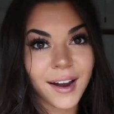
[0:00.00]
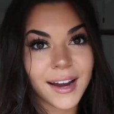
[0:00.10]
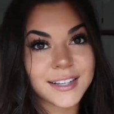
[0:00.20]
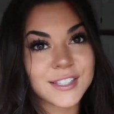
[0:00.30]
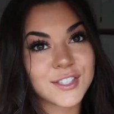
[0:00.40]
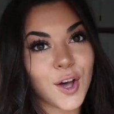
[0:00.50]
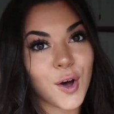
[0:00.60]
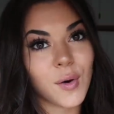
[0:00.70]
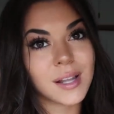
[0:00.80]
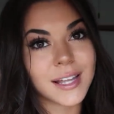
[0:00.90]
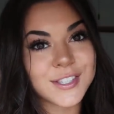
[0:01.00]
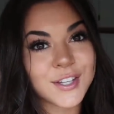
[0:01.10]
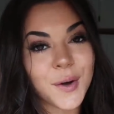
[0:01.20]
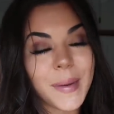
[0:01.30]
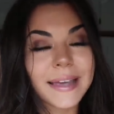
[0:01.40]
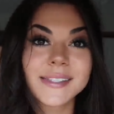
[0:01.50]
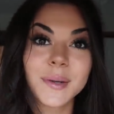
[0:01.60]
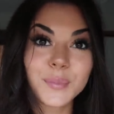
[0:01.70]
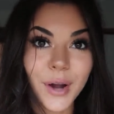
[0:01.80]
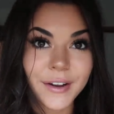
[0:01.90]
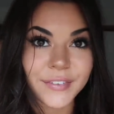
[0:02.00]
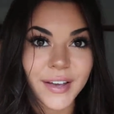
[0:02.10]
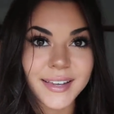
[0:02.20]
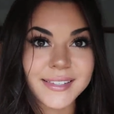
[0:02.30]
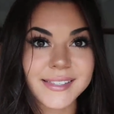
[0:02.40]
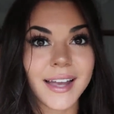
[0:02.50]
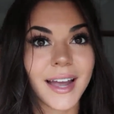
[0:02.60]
All right, so let's go make some breakfast.